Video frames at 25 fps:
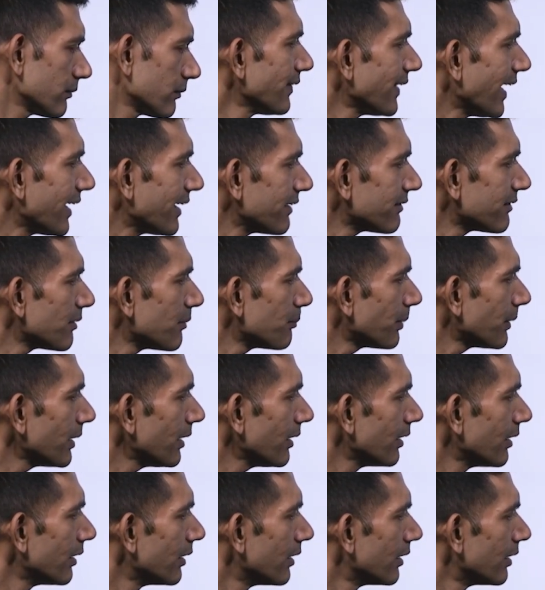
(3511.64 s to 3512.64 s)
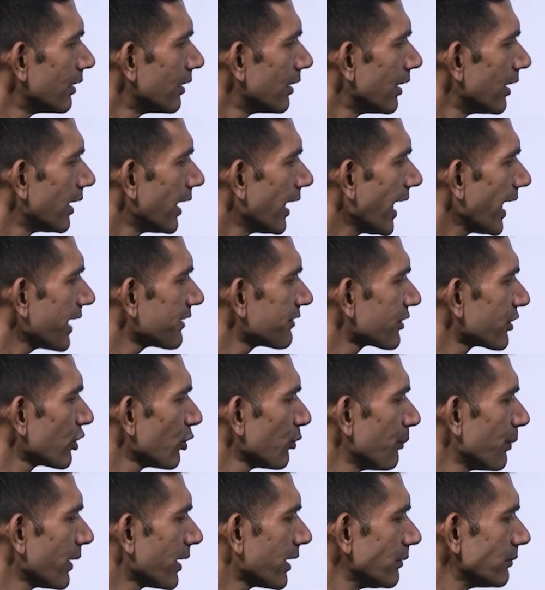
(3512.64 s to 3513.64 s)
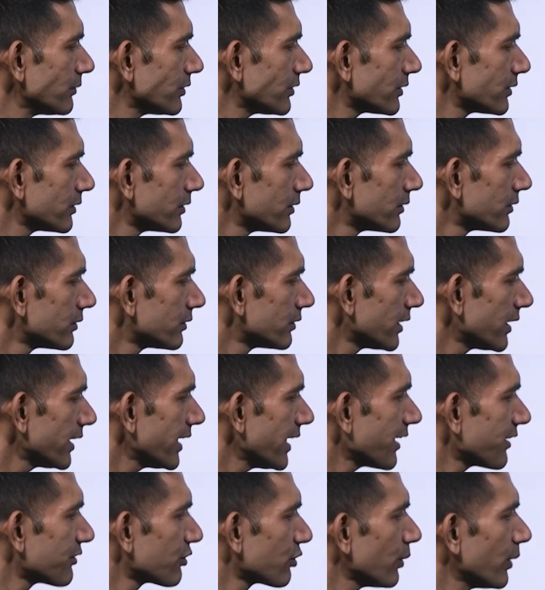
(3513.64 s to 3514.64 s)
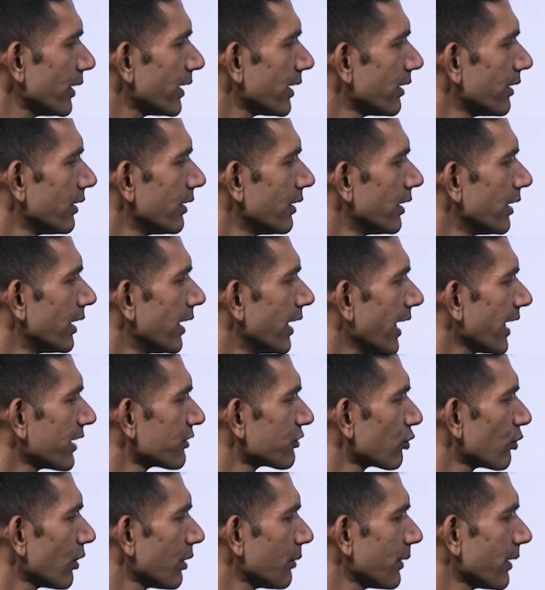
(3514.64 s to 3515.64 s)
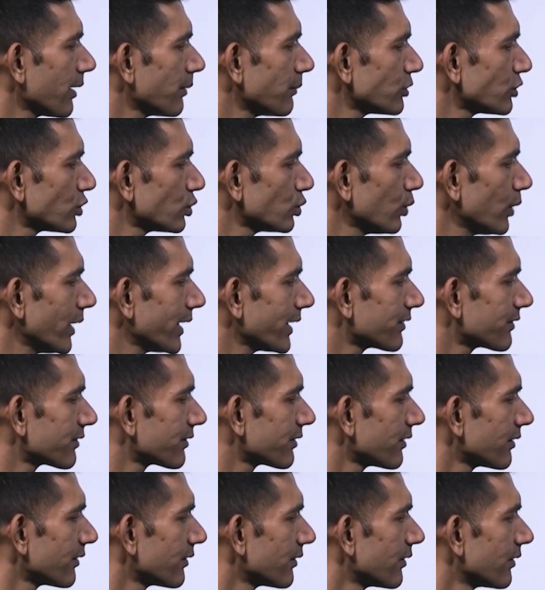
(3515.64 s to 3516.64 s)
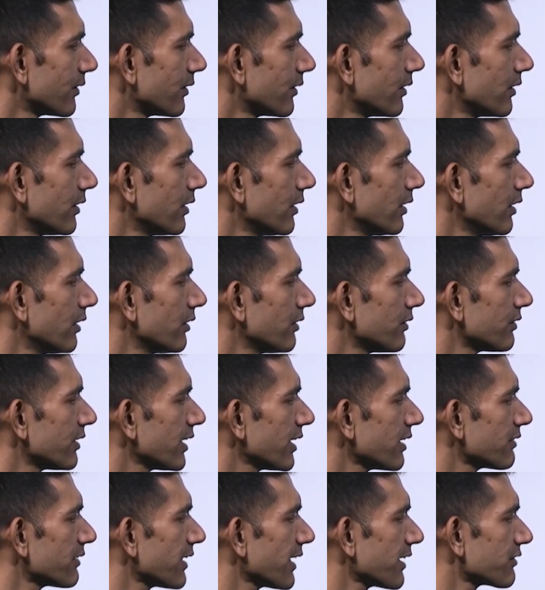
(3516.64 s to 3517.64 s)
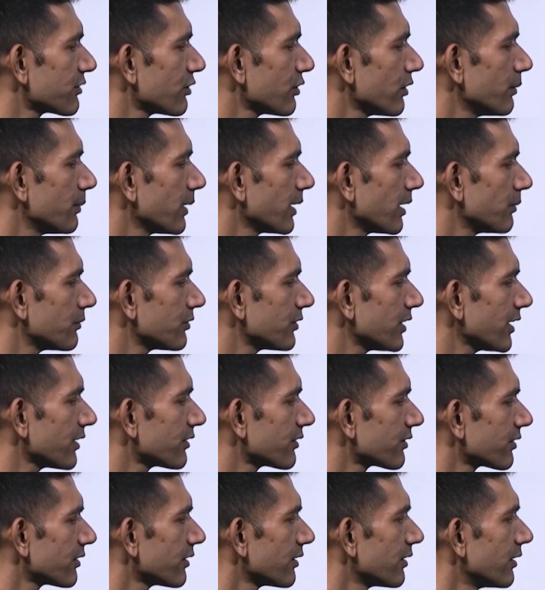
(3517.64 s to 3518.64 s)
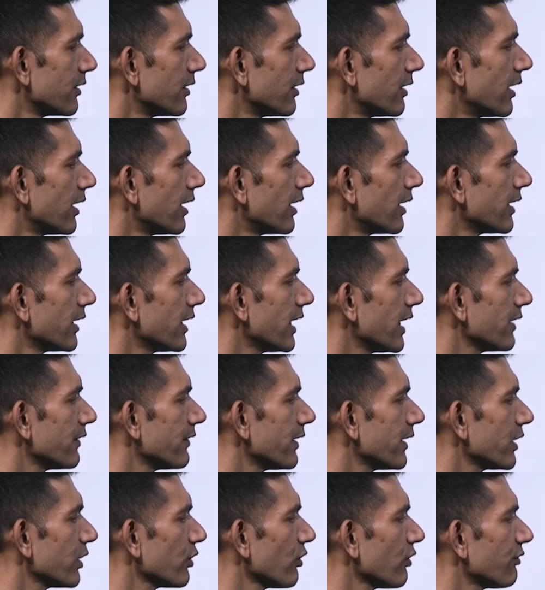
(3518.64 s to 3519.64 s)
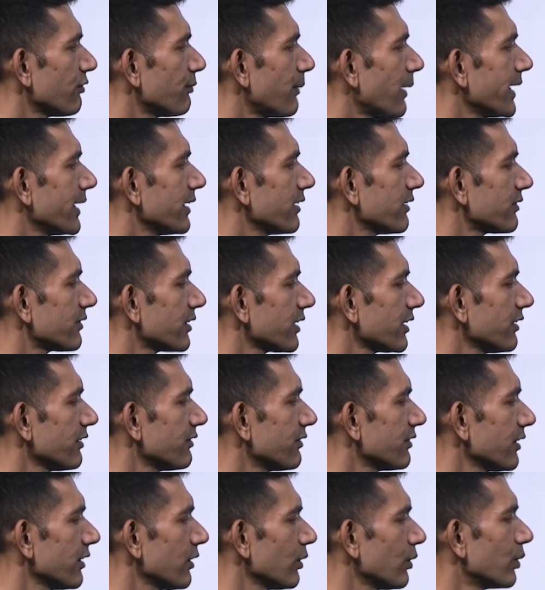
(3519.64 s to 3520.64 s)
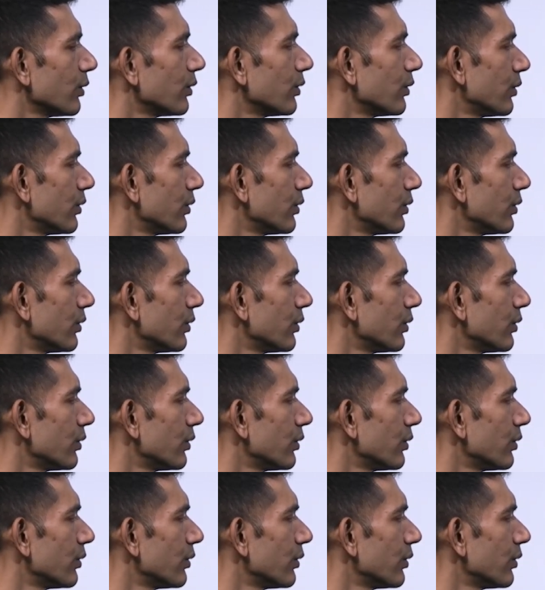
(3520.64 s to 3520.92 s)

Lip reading: That is simple. X cube becomes 3x square. X square becomes 2x. 6x will become 6. Derivative of minus 3 is 0.